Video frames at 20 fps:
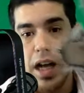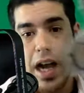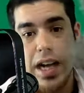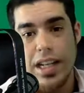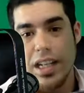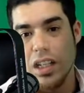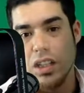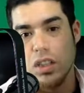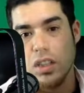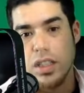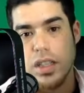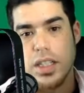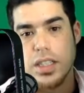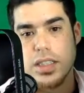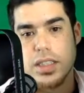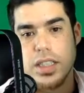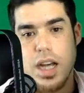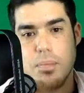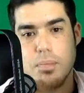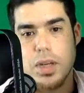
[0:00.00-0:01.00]
I didn't look
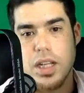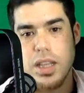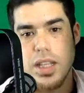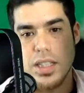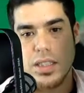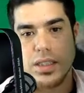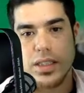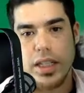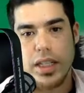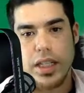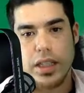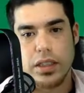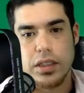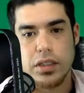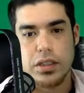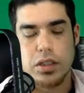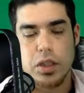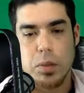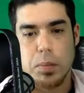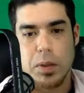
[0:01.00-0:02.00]
this up, but this thing is
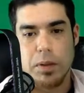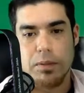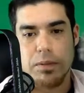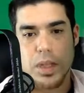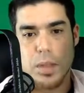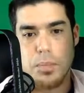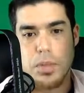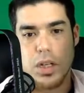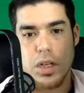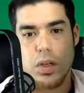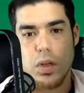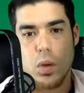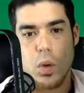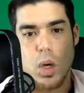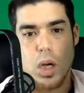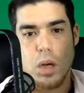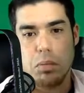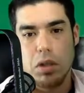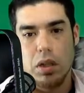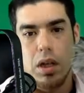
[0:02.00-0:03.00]
super flippin'
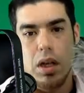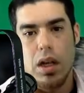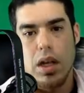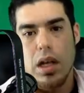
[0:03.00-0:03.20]
adorable.